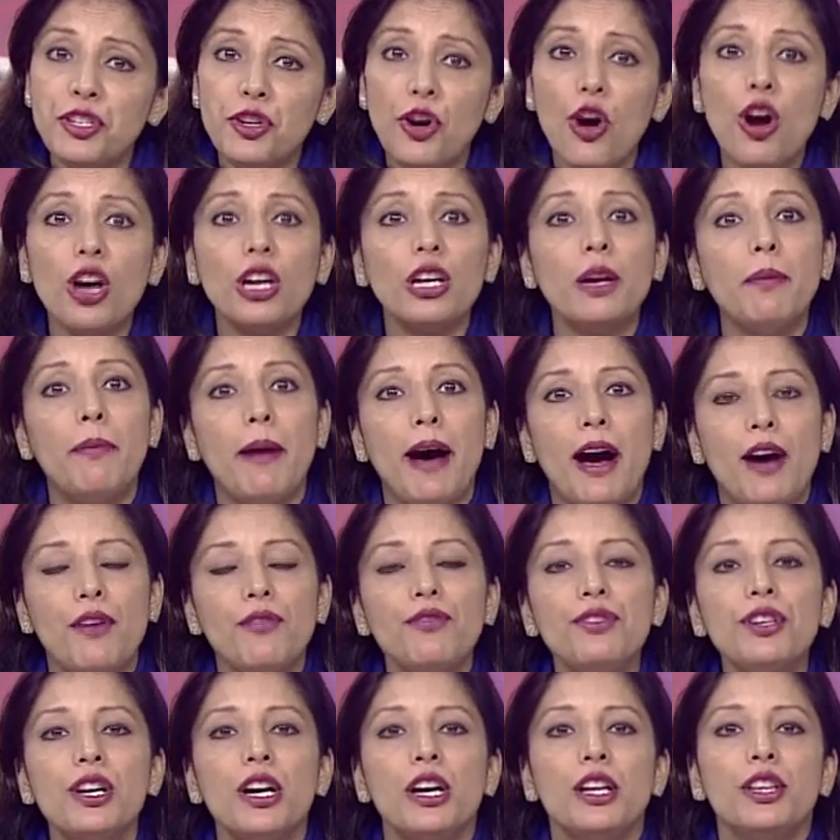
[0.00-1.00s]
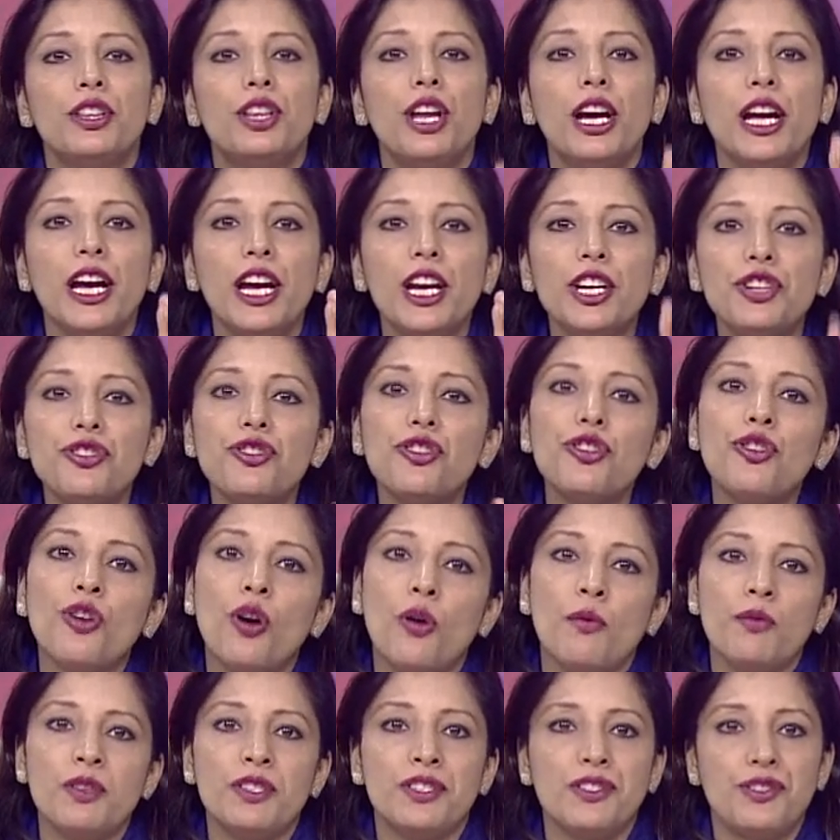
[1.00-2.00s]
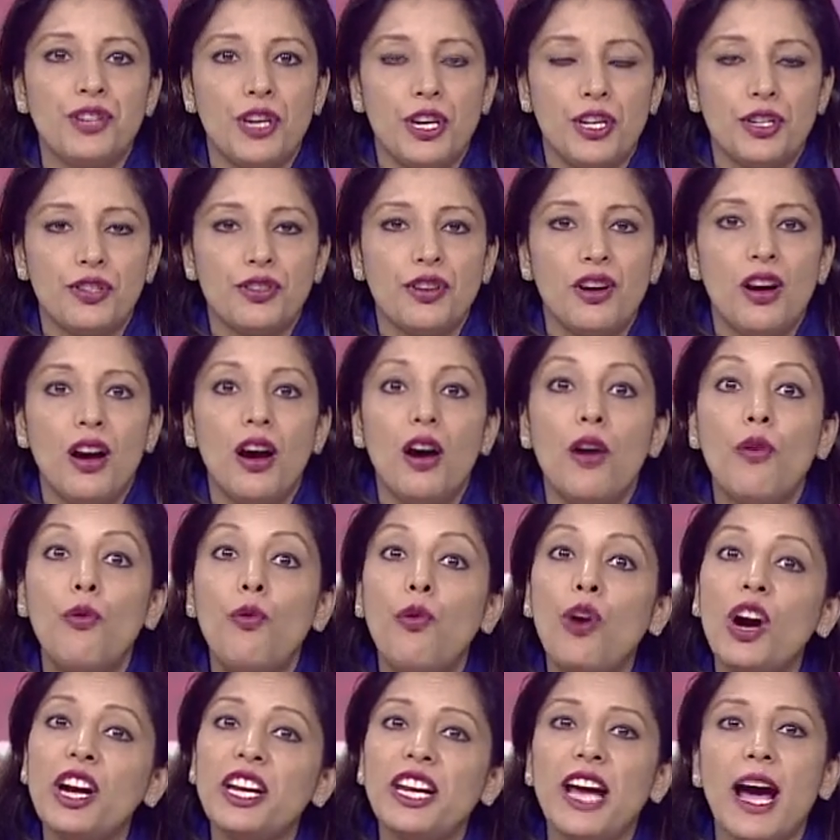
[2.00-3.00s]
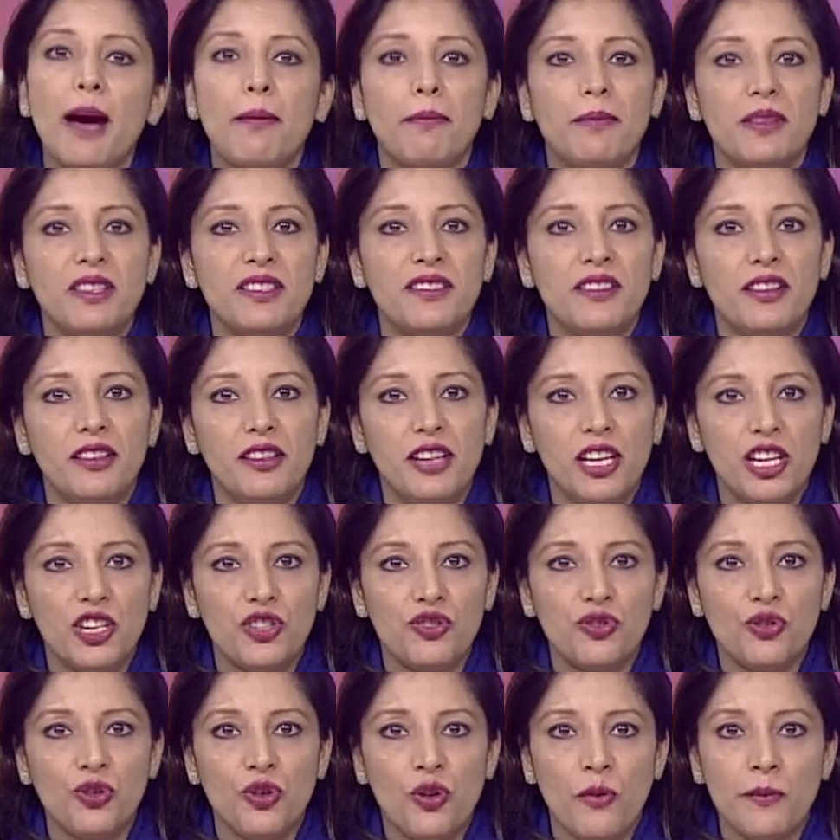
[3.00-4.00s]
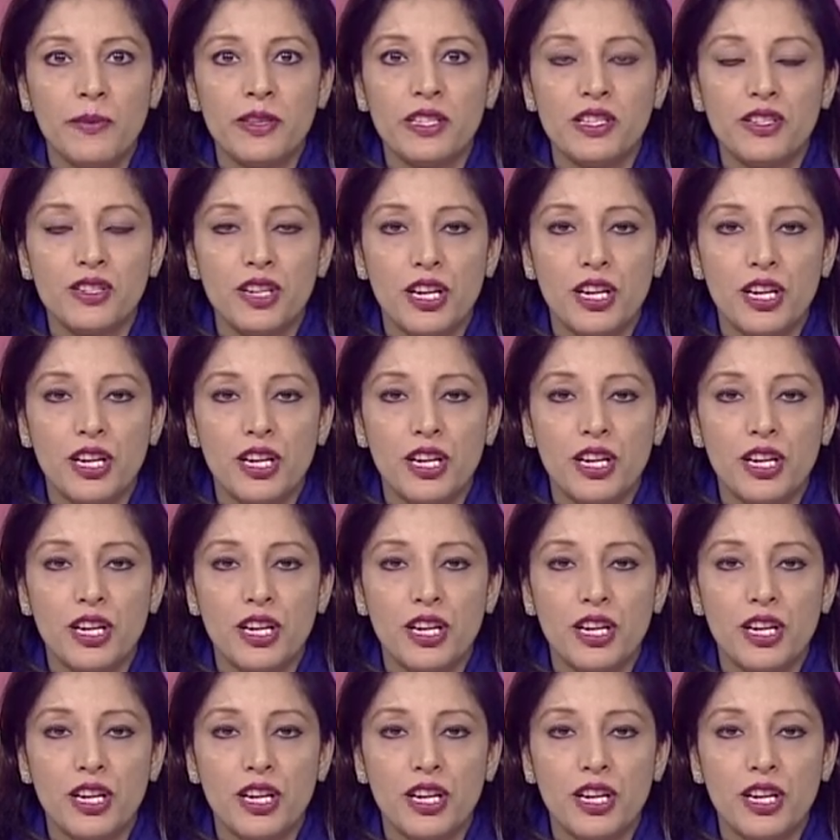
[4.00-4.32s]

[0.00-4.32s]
talk about the heteronomous stage, what happens in the heteronomous